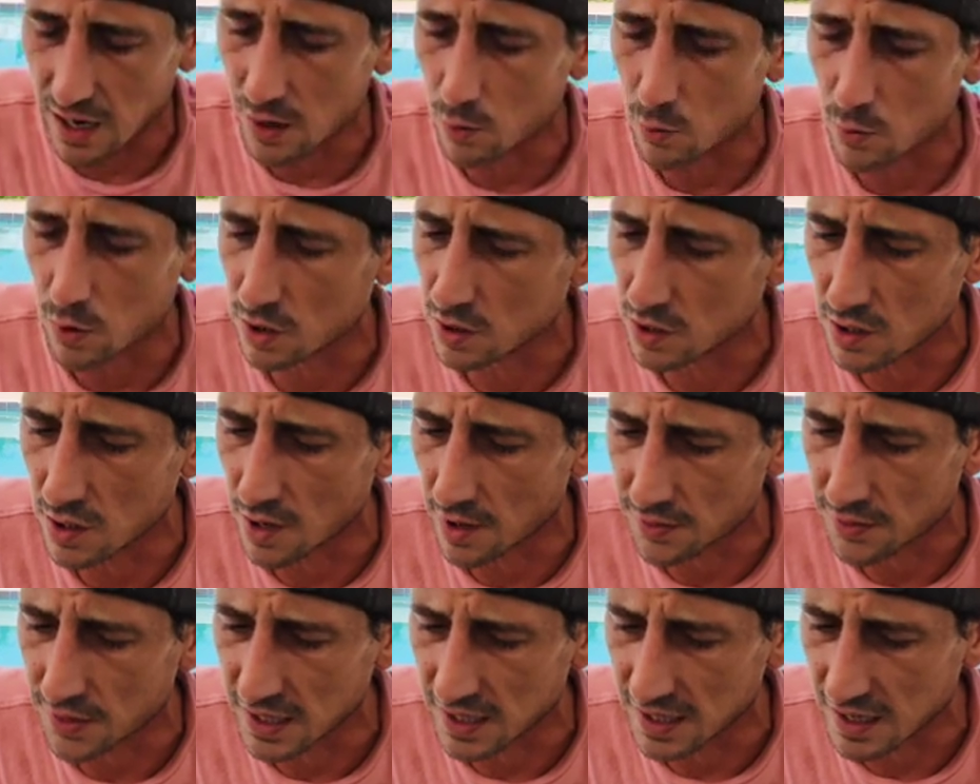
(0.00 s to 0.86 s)
I don't want
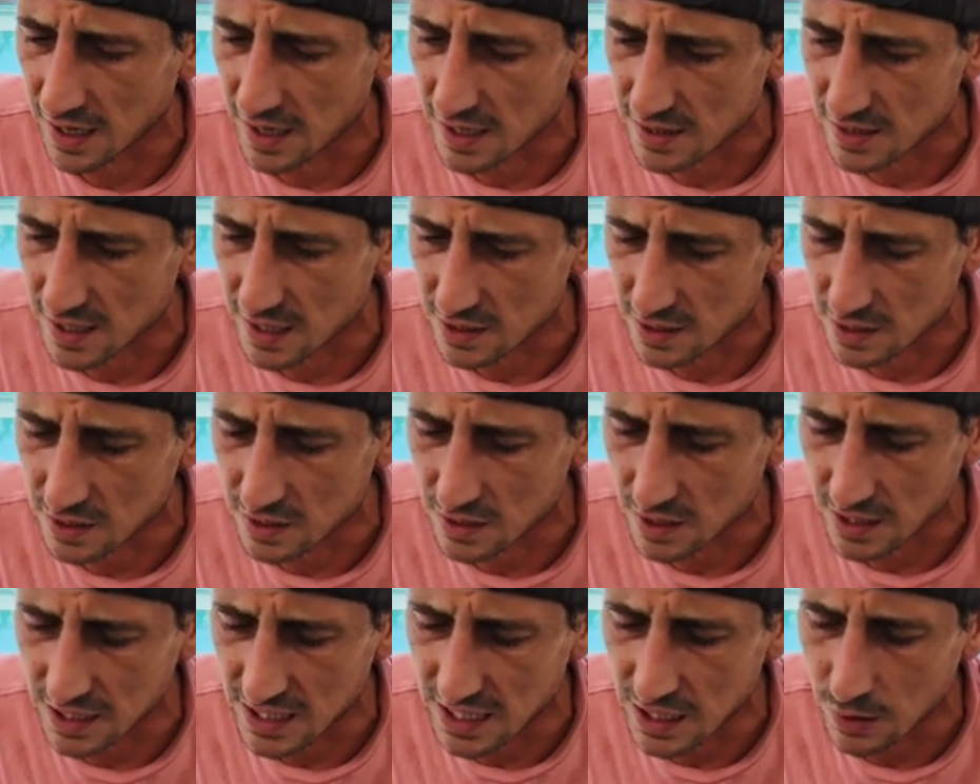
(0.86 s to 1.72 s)
nothing, guys. That's
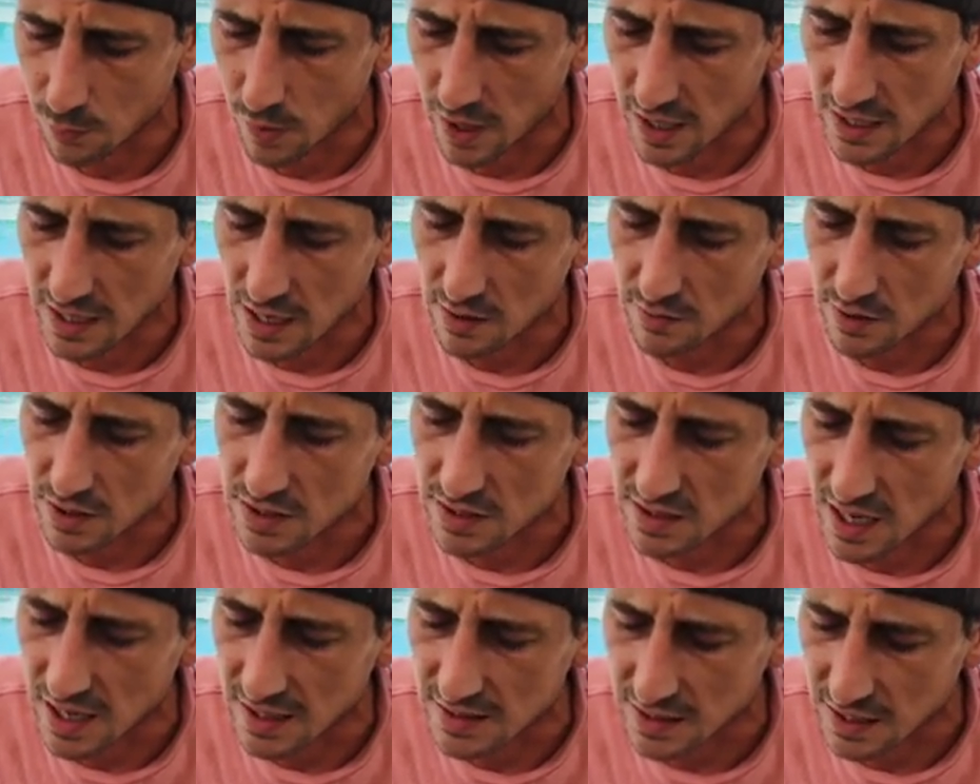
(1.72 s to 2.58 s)
the key right now
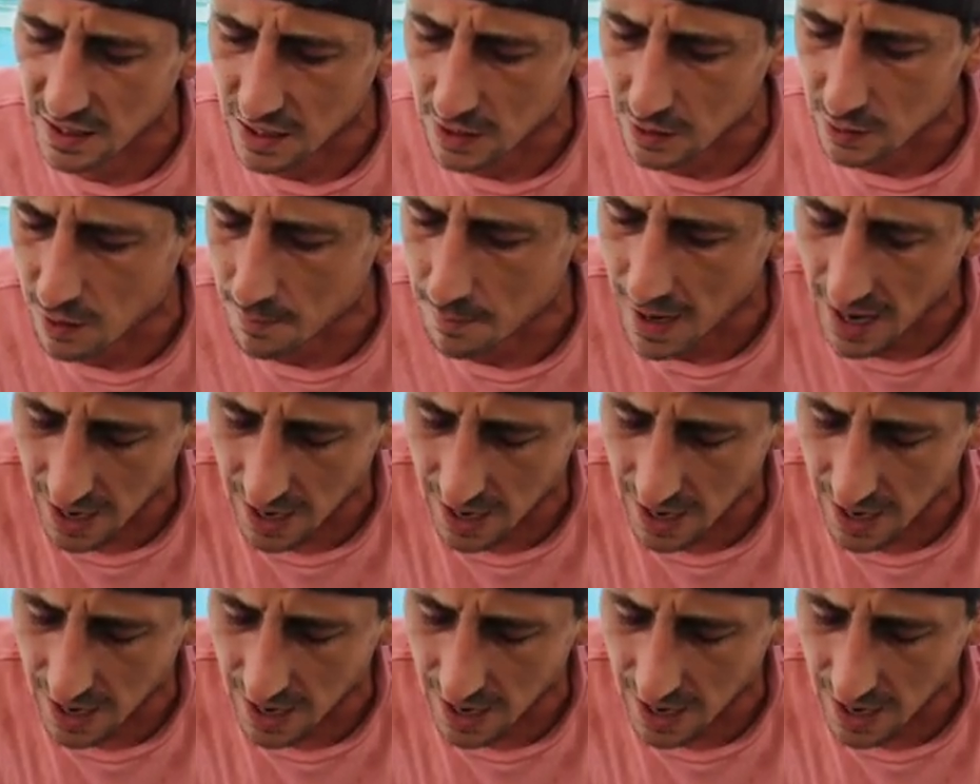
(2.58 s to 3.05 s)
is not ticket to